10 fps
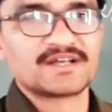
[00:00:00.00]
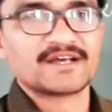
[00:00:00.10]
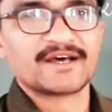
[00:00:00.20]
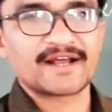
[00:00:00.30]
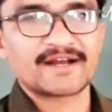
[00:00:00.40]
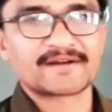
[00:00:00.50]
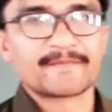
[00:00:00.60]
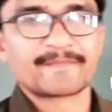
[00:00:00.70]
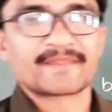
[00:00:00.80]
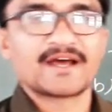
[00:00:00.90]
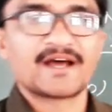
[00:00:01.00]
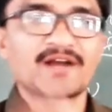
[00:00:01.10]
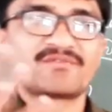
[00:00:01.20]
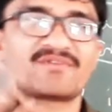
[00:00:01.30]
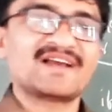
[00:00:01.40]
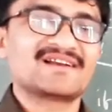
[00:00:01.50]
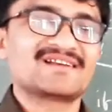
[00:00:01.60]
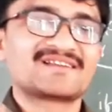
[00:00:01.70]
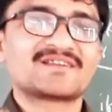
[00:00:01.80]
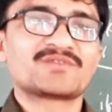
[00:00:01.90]
right? And
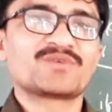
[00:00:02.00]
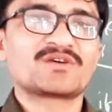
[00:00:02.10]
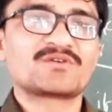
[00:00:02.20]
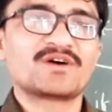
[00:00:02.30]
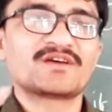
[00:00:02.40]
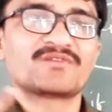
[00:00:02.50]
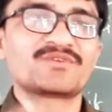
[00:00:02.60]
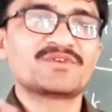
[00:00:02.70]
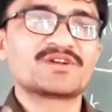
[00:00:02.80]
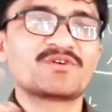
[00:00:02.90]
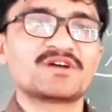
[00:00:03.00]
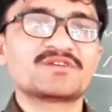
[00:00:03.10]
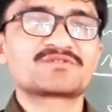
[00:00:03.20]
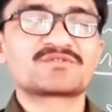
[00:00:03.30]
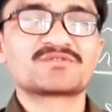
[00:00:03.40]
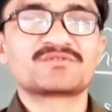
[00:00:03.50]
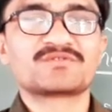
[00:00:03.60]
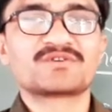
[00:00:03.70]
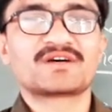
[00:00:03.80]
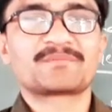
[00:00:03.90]
while we will going
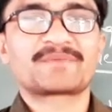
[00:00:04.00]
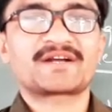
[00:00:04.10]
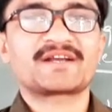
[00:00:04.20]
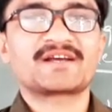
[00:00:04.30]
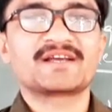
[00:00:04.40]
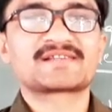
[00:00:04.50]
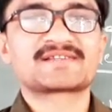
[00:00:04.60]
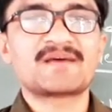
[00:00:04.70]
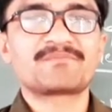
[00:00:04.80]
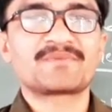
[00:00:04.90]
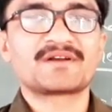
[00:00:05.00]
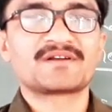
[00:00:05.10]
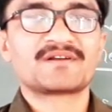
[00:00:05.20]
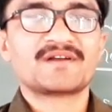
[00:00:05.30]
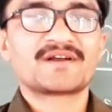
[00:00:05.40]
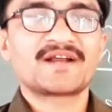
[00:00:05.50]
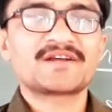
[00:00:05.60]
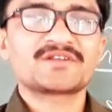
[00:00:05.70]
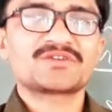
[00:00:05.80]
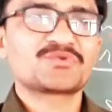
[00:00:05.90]
to practical example,
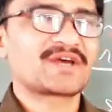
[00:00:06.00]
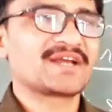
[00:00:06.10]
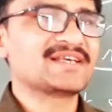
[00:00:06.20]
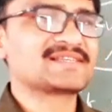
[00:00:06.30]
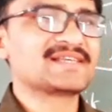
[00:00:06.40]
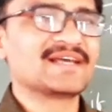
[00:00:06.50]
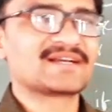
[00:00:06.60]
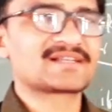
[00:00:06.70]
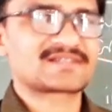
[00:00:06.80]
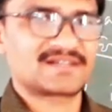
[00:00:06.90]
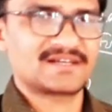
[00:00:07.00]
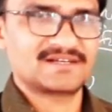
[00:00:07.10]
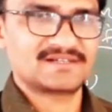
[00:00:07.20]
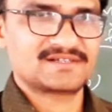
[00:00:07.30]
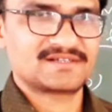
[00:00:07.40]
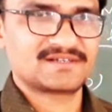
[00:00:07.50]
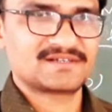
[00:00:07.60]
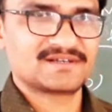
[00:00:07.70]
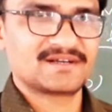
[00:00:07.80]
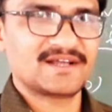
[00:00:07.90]
right? You can easily understand it,
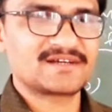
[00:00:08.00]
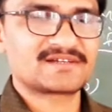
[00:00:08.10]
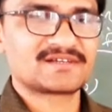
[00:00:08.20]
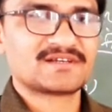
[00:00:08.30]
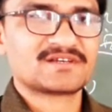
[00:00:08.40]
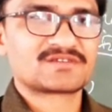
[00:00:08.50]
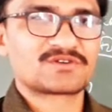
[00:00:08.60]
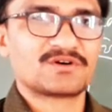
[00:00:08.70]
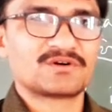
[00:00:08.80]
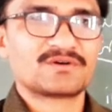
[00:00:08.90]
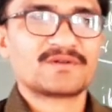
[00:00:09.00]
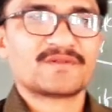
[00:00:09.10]
right? So